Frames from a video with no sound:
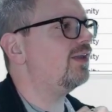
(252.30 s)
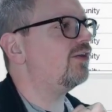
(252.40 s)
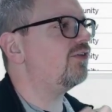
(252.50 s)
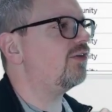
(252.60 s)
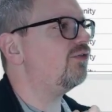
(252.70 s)
and
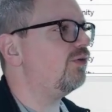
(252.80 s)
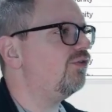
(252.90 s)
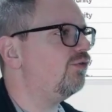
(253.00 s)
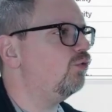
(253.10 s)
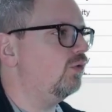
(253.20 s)
accessory
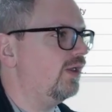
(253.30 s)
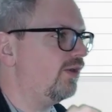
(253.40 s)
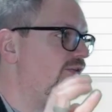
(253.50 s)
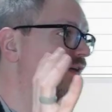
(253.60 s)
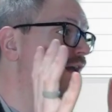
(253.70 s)
school
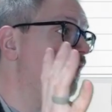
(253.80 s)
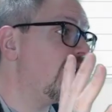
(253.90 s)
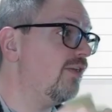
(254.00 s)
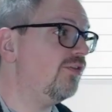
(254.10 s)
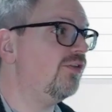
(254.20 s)
links.
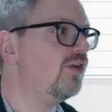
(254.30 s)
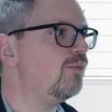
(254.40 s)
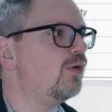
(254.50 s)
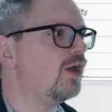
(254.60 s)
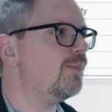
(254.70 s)
Now this is going
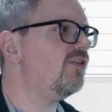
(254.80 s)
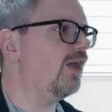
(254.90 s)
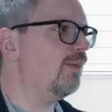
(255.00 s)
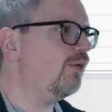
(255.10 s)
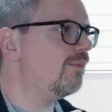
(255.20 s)
to bring up a
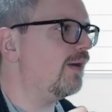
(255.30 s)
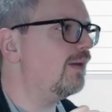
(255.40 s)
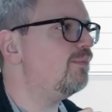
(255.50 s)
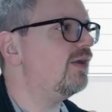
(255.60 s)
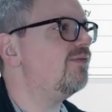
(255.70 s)
table and my
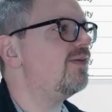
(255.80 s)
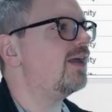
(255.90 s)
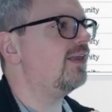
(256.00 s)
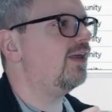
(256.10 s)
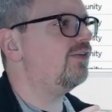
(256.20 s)
big
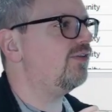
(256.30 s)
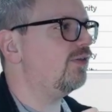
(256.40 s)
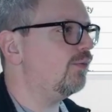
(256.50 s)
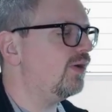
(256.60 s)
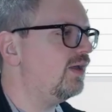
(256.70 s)
fat head's in
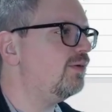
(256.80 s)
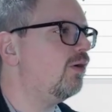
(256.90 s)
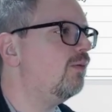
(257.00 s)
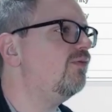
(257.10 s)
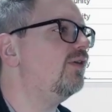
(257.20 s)
the way, but
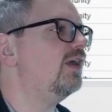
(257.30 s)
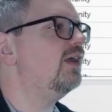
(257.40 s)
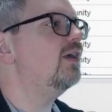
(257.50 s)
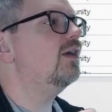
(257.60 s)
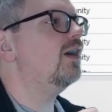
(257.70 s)

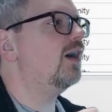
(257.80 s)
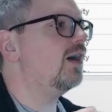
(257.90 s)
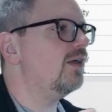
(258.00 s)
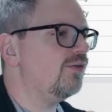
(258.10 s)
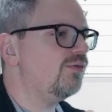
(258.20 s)
hopefully
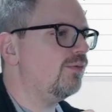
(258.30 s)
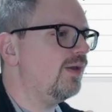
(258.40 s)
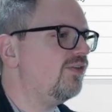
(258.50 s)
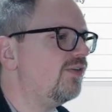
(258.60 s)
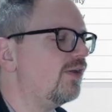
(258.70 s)
this will
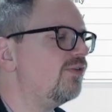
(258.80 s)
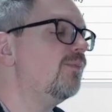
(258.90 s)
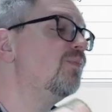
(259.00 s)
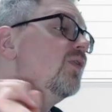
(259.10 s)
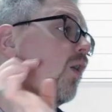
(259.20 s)
make
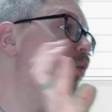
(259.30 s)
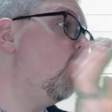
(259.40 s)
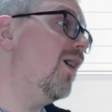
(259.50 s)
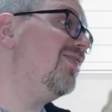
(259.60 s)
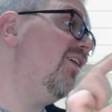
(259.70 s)
sense.
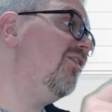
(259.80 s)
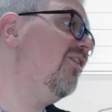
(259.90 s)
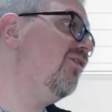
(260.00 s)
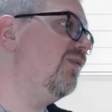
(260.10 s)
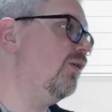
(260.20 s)
What this
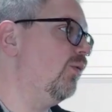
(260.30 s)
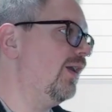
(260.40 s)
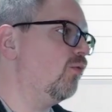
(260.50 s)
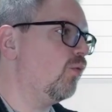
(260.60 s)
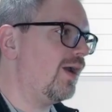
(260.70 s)
is
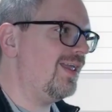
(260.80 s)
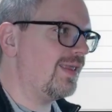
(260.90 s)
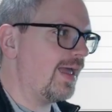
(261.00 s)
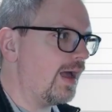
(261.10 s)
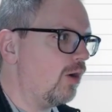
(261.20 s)
viewing right
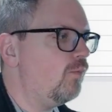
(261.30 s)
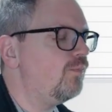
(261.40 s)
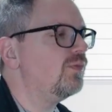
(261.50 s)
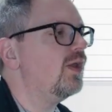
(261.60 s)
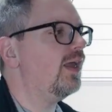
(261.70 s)
now
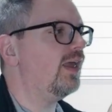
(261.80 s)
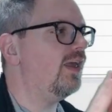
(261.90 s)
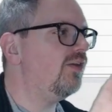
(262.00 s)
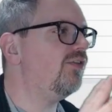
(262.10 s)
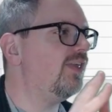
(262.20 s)

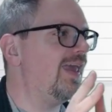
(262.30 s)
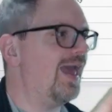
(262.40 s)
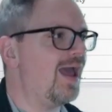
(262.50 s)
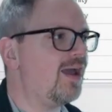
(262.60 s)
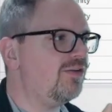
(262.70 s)
is the
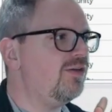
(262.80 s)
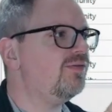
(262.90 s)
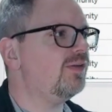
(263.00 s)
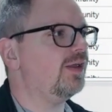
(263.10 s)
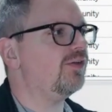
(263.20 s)

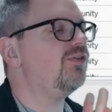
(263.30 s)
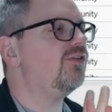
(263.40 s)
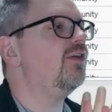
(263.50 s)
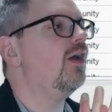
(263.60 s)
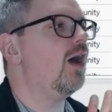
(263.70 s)
active
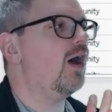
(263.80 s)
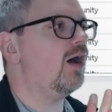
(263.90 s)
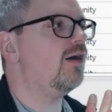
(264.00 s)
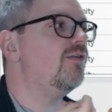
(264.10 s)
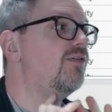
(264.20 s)
list
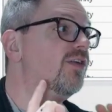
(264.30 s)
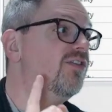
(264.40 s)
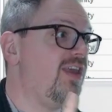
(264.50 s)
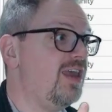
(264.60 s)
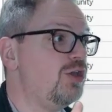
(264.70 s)
of the
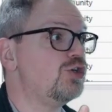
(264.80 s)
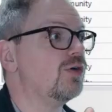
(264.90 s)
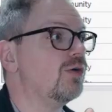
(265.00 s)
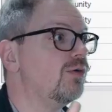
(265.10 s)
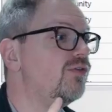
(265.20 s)

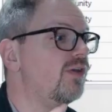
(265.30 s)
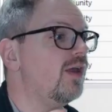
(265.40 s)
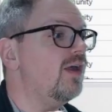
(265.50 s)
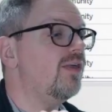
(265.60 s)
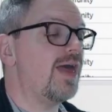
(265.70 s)
teachers
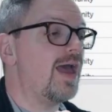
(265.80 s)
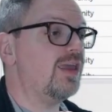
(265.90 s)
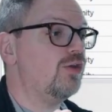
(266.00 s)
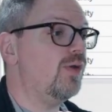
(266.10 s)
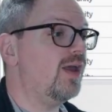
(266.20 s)

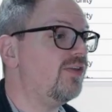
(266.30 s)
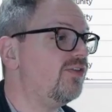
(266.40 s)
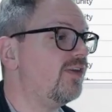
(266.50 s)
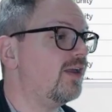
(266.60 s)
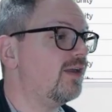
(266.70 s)
that you had
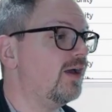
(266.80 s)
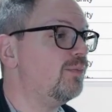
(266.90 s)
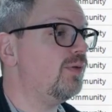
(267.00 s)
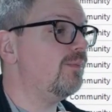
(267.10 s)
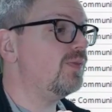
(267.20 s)
set
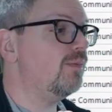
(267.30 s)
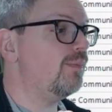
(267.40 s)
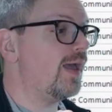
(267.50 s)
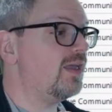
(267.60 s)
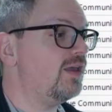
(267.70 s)
up
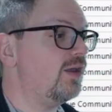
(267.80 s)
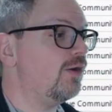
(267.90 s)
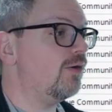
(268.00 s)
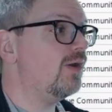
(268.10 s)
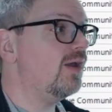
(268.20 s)
back
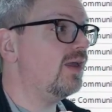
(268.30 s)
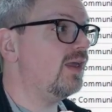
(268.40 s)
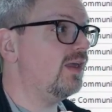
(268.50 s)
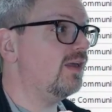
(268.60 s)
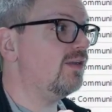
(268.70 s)
here
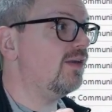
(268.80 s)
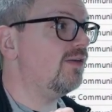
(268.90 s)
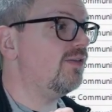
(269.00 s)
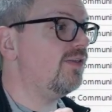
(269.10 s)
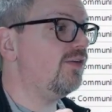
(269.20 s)
in
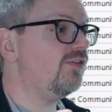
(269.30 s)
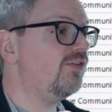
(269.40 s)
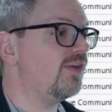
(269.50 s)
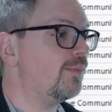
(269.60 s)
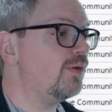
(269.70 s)
this
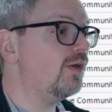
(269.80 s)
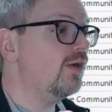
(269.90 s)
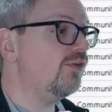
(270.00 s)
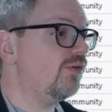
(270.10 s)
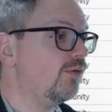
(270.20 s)
step.
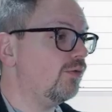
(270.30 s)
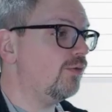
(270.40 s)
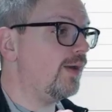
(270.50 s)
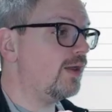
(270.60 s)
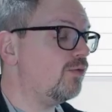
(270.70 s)
So
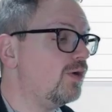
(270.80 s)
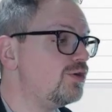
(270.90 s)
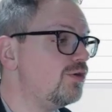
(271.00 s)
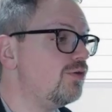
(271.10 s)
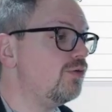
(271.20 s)
no matter
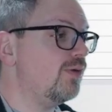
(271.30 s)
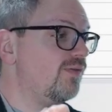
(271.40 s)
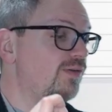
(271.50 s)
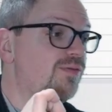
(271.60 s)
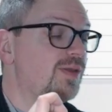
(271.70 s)
what you do,
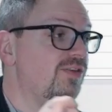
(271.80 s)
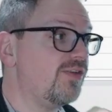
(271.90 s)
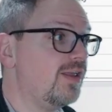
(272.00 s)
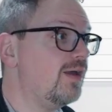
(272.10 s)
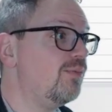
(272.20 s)
if you've been
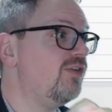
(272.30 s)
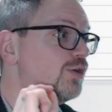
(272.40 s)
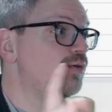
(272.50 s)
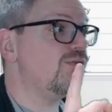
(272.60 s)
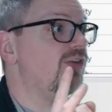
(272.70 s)
setting up
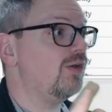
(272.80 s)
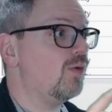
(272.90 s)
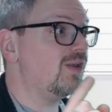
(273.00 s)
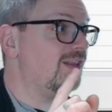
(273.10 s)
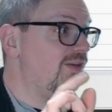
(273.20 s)
teachers and you
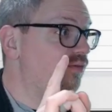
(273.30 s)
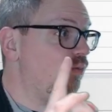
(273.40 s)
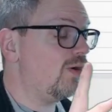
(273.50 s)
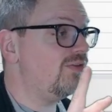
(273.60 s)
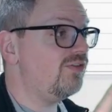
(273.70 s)
want at least
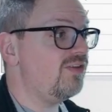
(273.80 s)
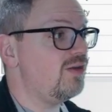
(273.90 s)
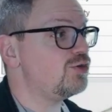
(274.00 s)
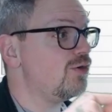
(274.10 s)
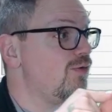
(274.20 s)
one
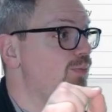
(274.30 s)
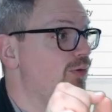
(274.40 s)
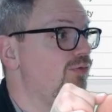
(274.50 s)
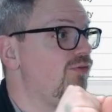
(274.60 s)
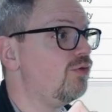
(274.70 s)
teacher
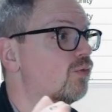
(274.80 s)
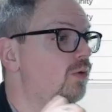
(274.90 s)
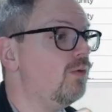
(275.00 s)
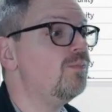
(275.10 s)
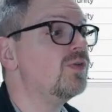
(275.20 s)
per
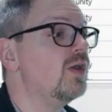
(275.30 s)
school,